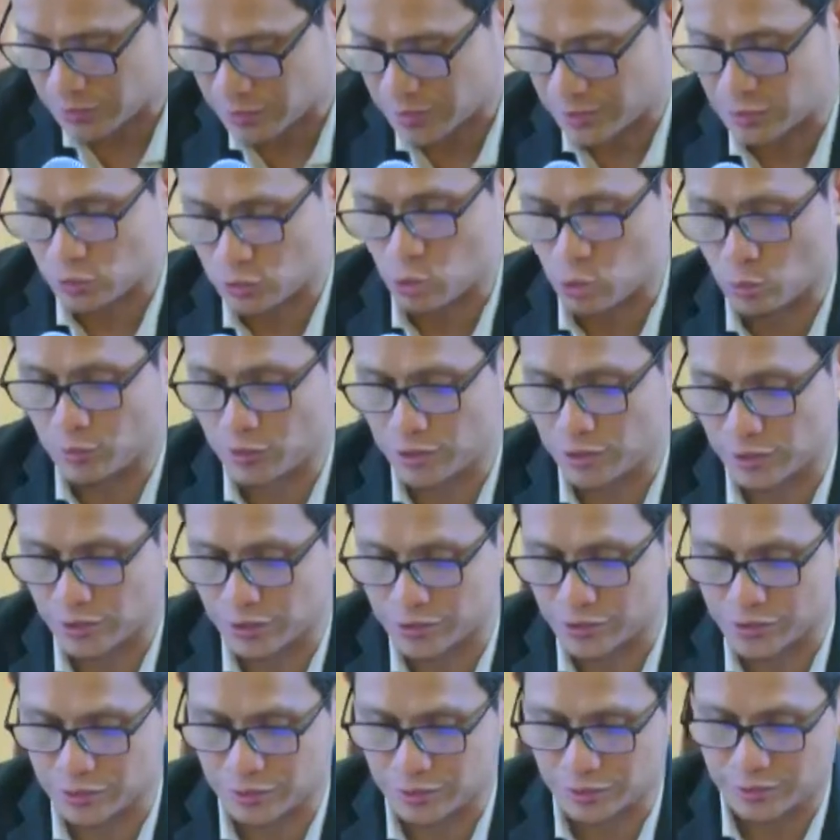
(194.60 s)
and
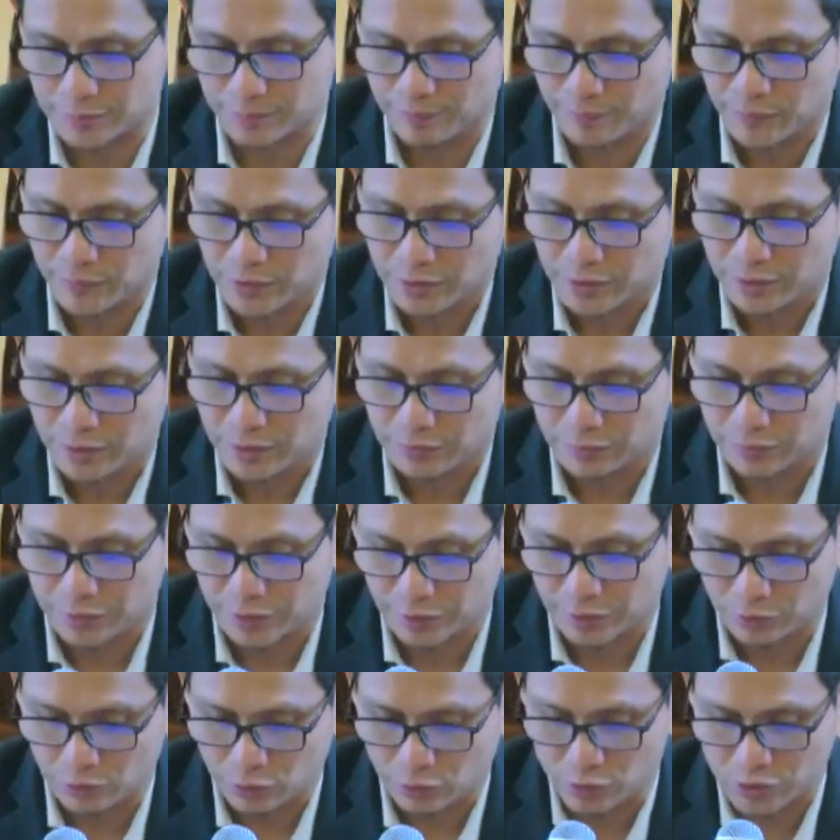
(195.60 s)
Communication
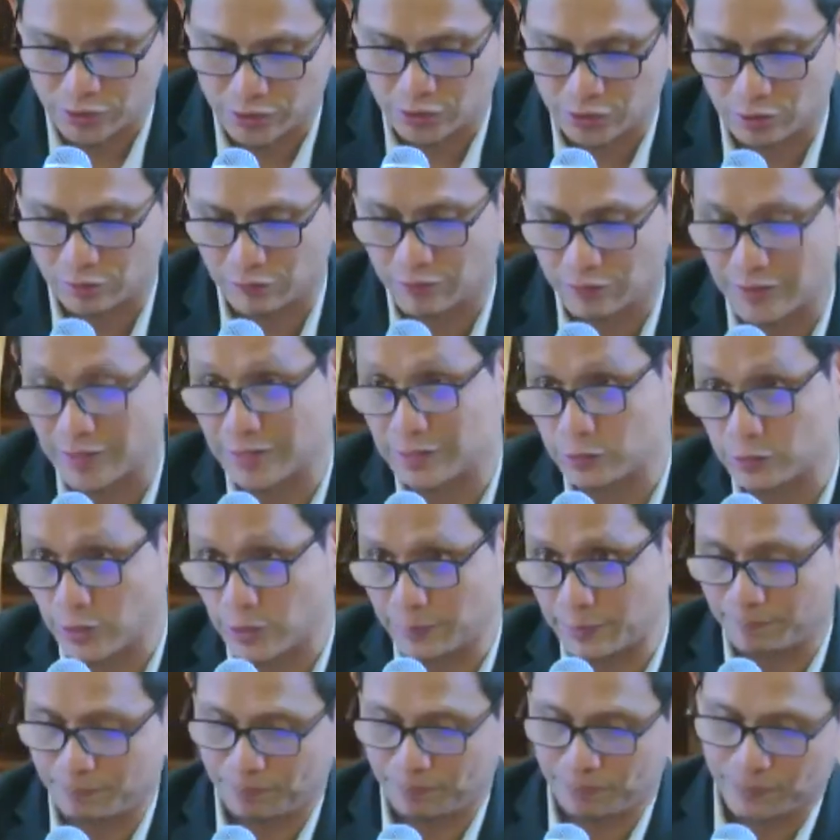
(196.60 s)
Technology of IIUM.